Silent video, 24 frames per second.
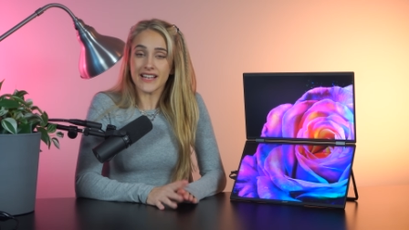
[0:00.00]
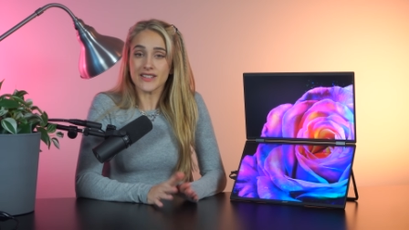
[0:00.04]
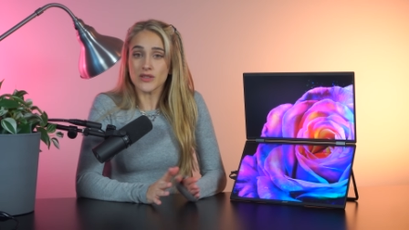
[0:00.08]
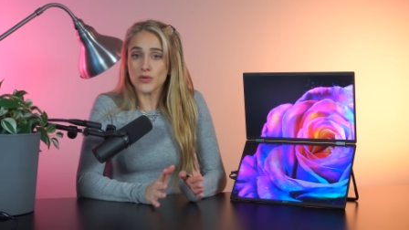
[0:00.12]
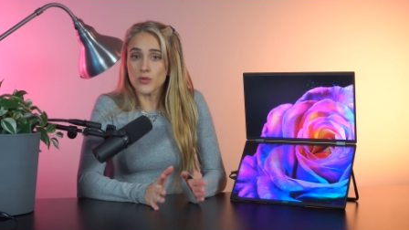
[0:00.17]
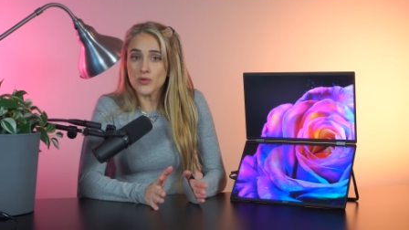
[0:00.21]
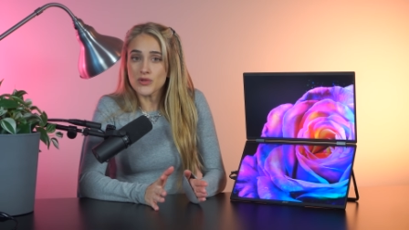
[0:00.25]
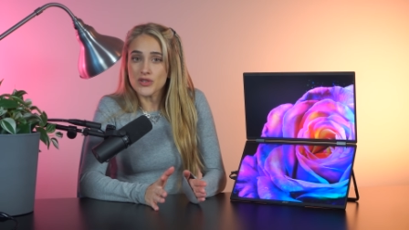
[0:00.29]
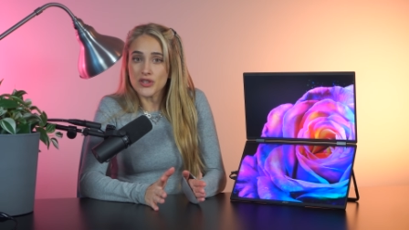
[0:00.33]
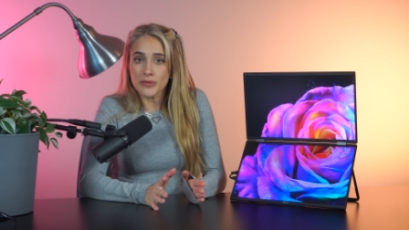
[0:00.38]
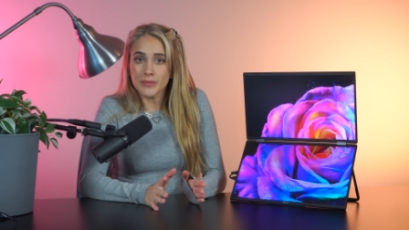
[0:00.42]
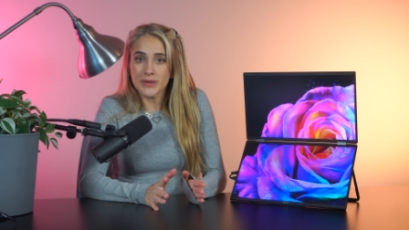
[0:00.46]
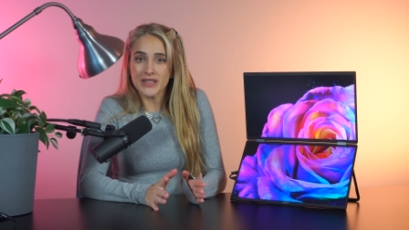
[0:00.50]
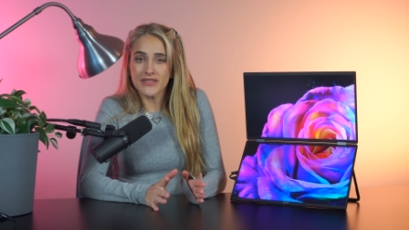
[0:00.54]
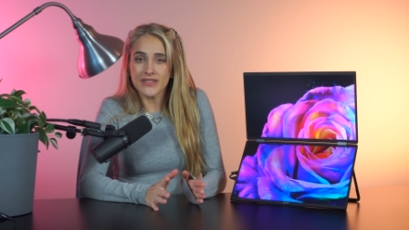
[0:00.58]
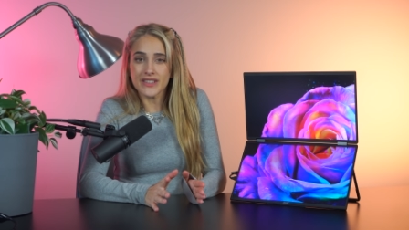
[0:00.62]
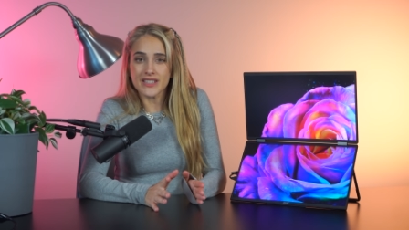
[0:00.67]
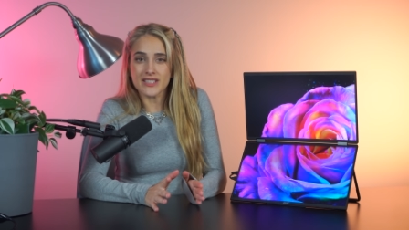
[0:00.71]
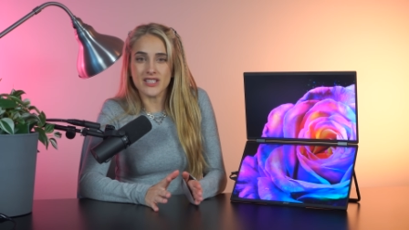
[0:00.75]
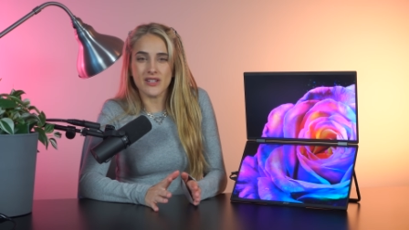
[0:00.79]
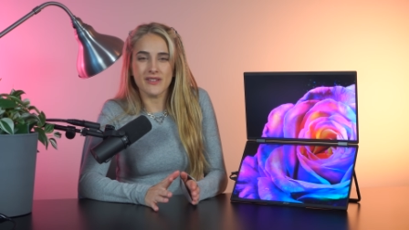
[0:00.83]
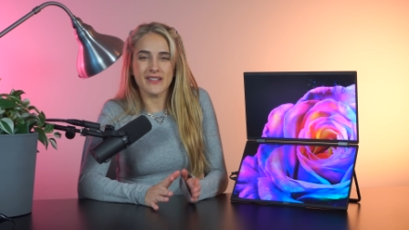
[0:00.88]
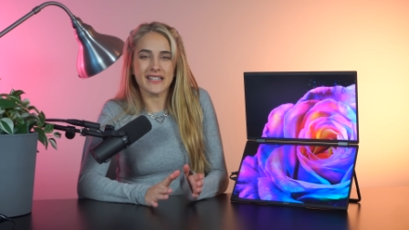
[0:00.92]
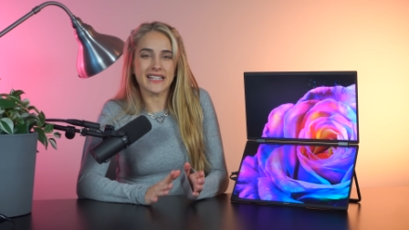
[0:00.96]
has auto
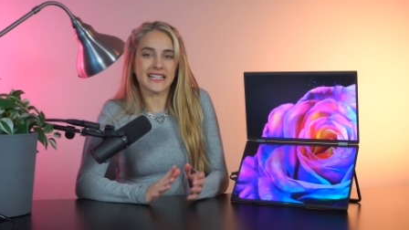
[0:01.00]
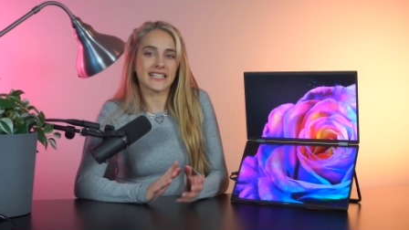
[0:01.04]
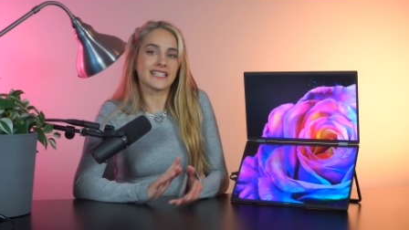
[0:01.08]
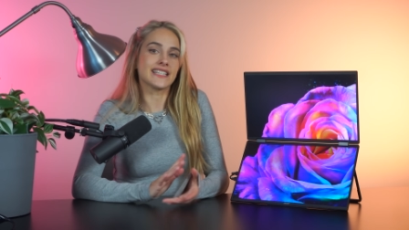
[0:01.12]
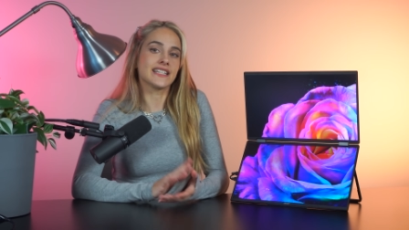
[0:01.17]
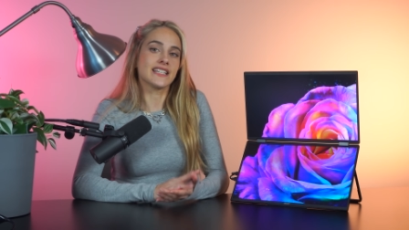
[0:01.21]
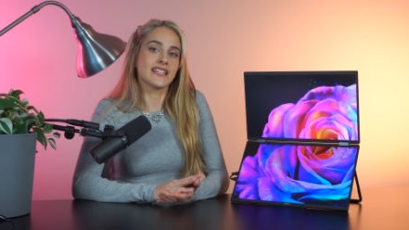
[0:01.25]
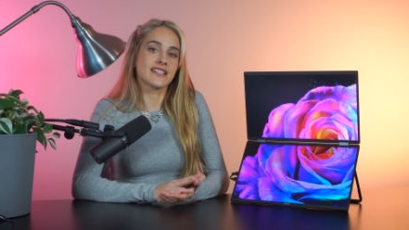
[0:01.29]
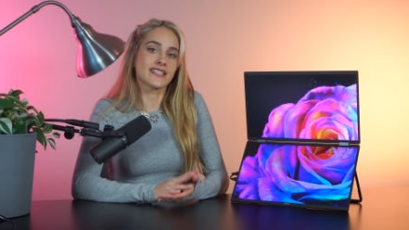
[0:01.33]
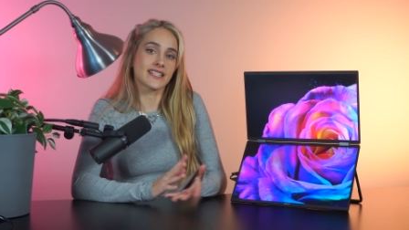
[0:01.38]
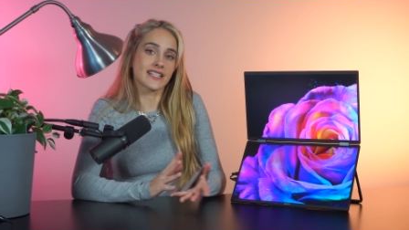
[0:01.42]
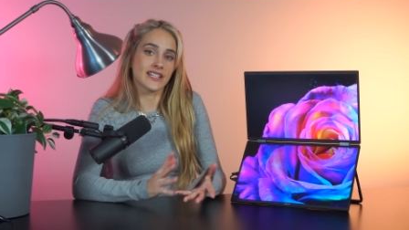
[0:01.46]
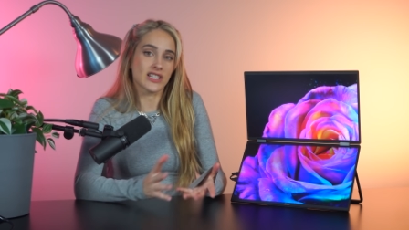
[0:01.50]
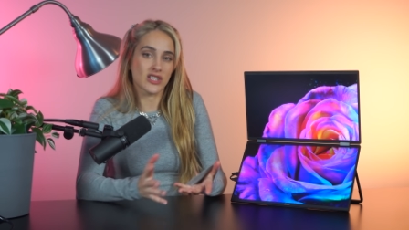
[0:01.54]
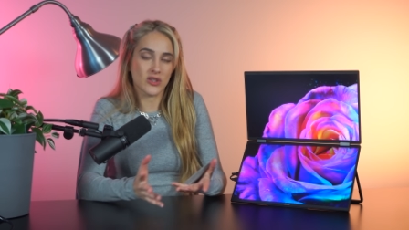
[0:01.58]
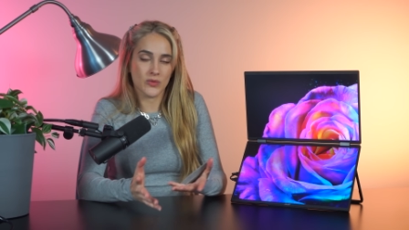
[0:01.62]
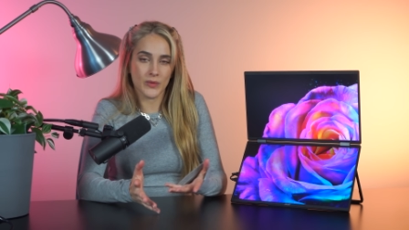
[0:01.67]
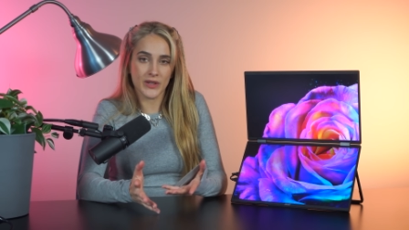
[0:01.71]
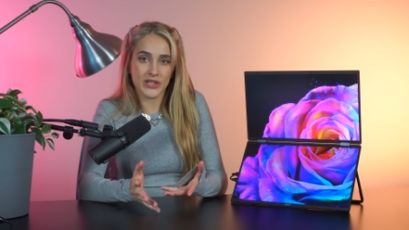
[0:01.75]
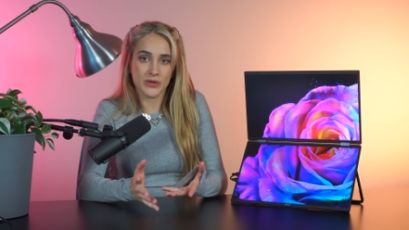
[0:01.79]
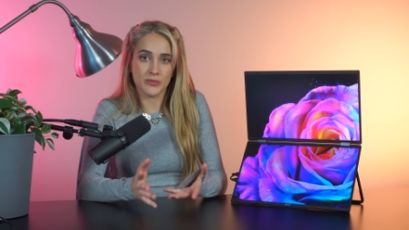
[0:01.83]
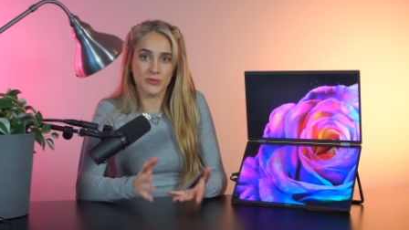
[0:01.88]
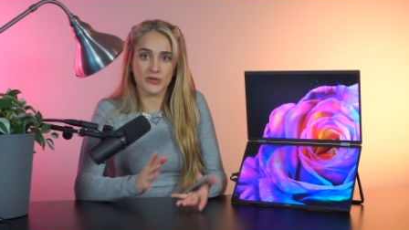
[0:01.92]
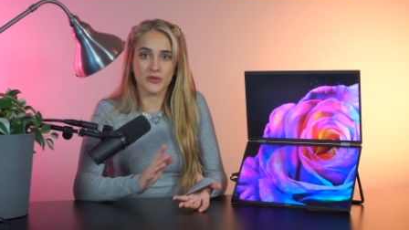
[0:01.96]
pivot, so you can easily
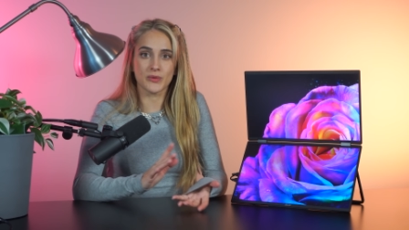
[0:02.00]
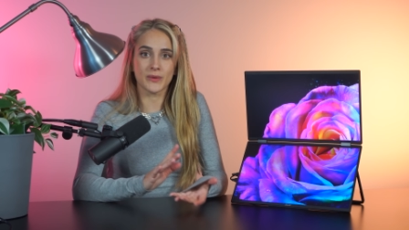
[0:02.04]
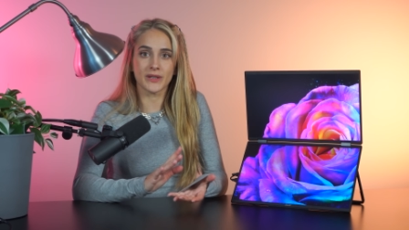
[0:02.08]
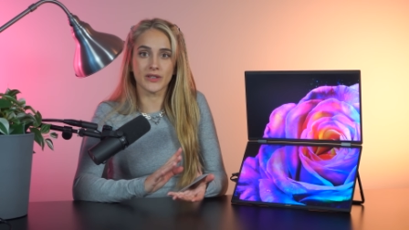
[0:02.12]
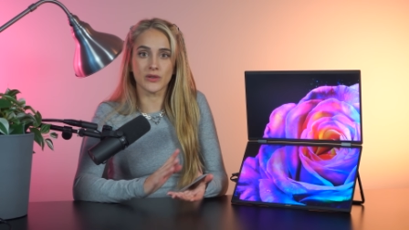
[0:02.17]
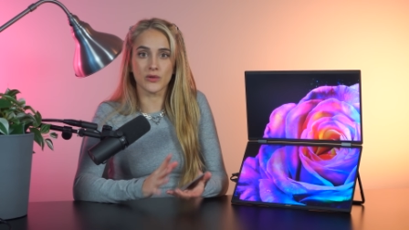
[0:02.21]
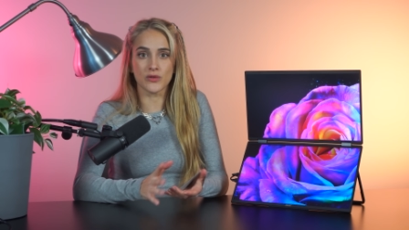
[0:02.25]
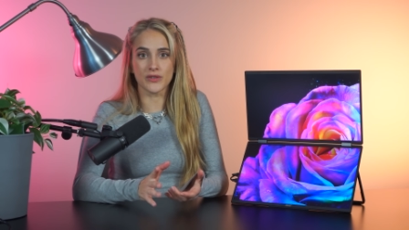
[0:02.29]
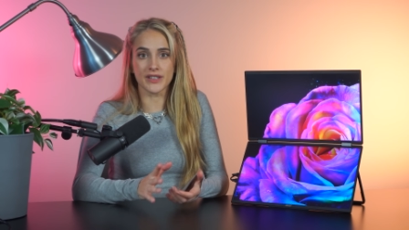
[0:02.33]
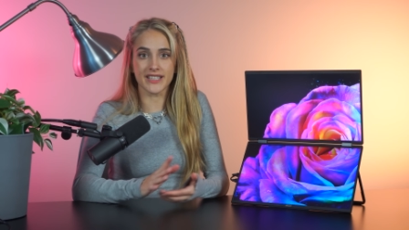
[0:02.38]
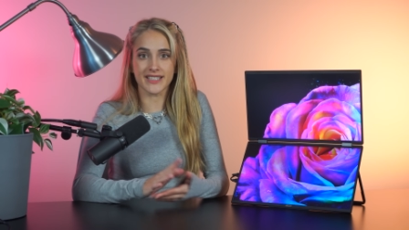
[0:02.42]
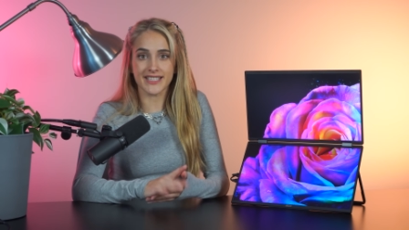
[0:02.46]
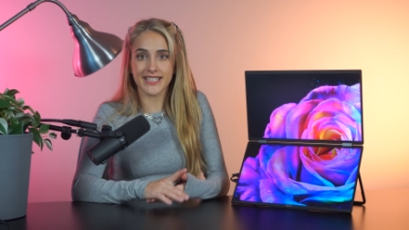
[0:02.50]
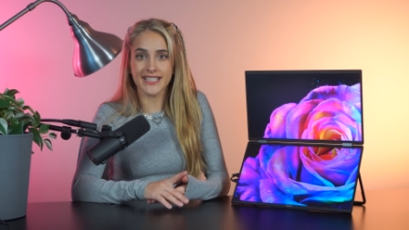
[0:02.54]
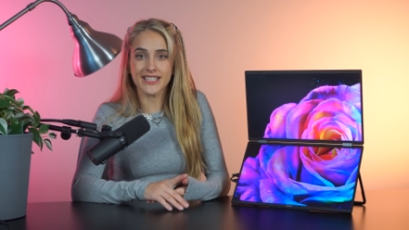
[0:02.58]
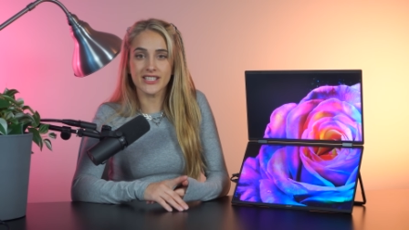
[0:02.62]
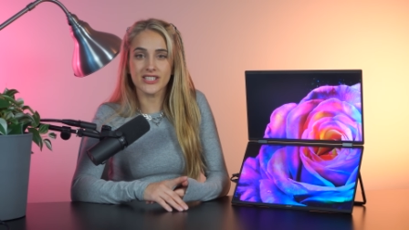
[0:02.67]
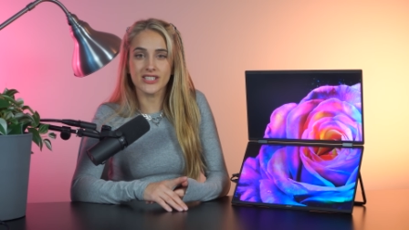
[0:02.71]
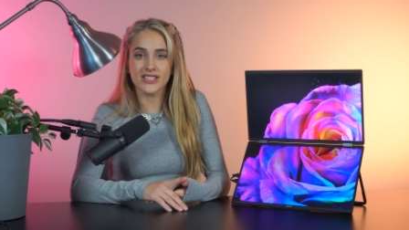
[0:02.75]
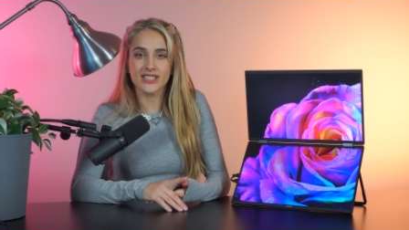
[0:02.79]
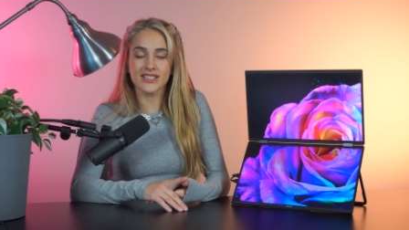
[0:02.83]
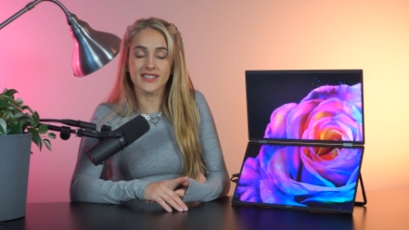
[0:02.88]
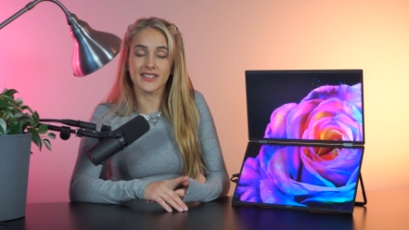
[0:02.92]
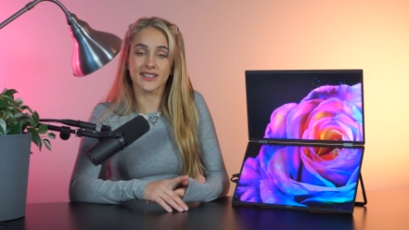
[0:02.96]
switch between
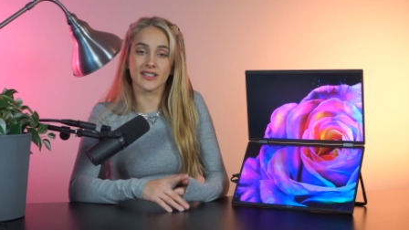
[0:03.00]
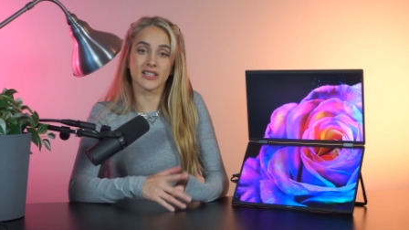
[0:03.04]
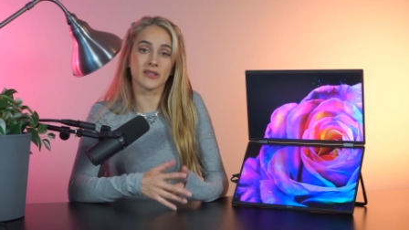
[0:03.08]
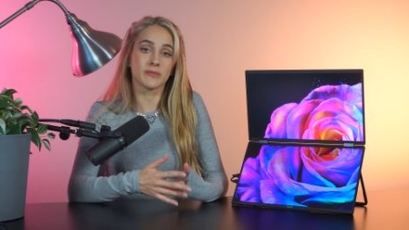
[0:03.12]
orientations. It